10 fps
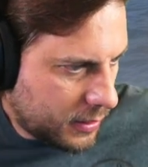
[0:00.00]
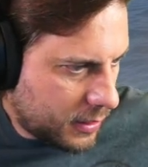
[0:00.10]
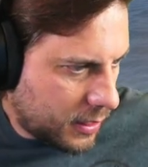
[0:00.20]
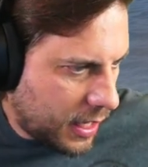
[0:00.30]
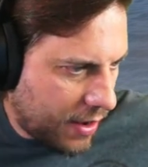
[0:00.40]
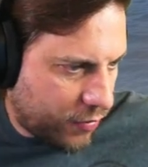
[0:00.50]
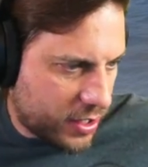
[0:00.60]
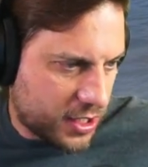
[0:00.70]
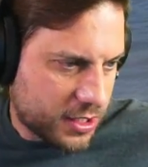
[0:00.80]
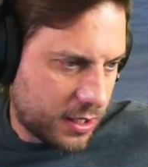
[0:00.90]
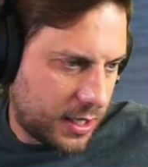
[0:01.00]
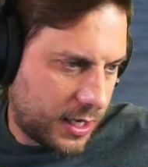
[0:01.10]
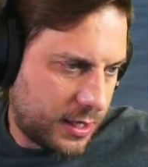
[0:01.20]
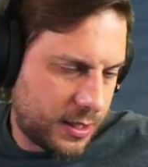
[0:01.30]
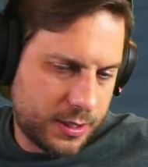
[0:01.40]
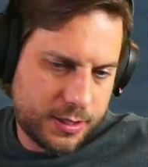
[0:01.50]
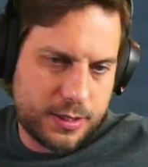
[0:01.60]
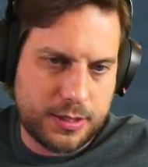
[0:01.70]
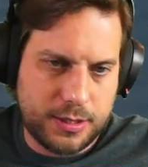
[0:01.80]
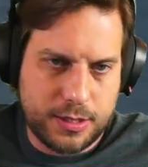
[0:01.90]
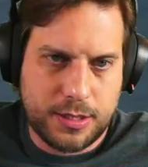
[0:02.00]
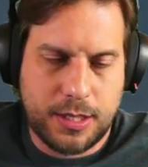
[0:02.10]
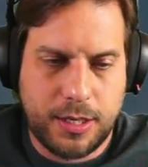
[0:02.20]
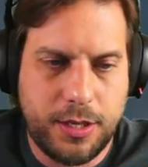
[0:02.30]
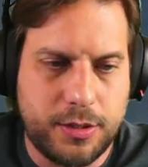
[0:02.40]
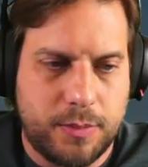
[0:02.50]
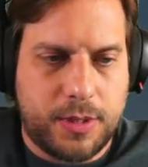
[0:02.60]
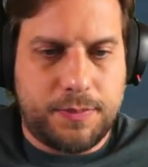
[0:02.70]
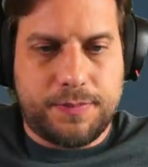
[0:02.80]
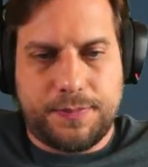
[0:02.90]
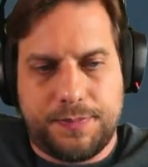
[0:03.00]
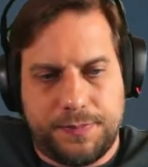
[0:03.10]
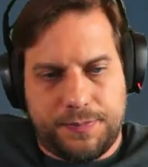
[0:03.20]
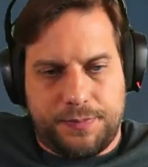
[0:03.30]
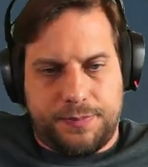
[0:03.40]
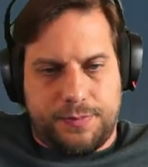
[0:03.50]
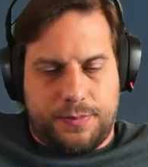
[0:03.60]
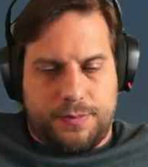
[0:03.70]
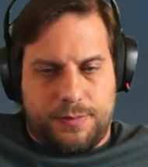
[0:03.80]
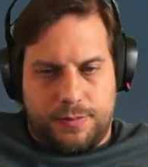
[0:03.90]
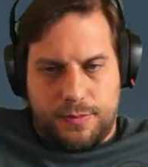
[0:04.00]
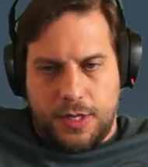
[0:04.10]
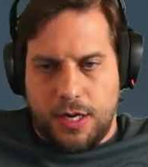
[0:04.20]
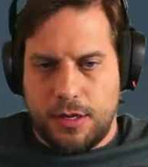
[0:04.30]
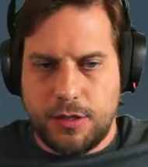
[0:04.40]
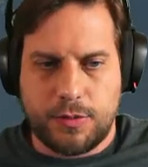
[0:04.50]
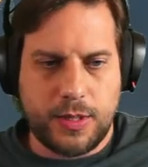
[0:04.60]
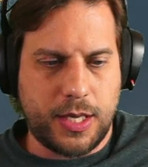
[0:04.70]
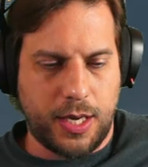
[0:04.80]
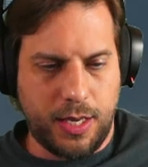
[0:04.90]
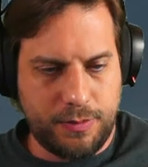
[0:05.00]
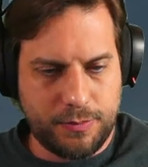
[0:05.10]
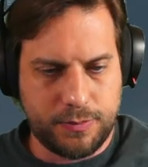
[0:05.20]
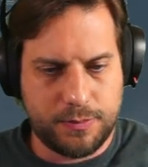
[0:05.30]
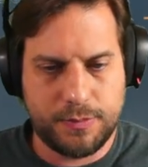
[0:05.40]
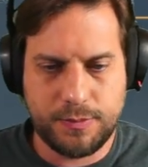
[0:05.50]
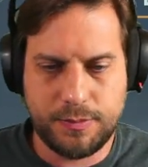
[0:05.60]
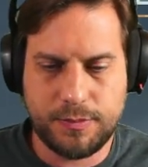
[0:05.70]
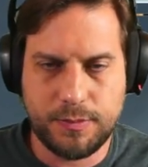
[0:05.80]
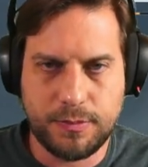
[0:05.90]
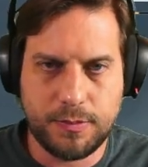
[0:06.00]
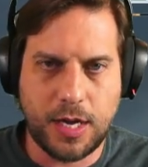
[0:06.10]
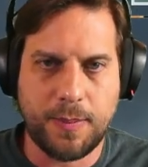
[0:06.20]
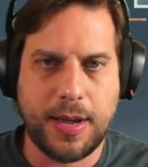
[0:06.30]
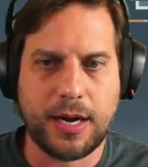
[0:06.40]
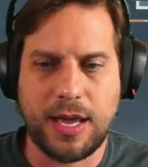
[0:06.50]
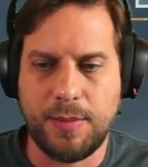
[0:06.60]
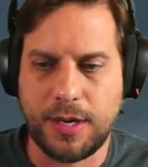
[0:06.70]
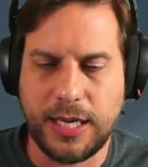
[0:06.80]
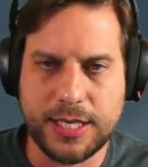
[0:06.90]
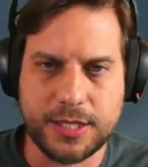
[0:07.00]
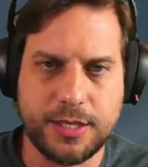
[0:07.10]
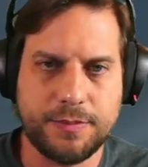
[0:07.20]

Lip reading: Hey Francesca, nah. How you doing, man? 103K. Not a bad game in Alaska.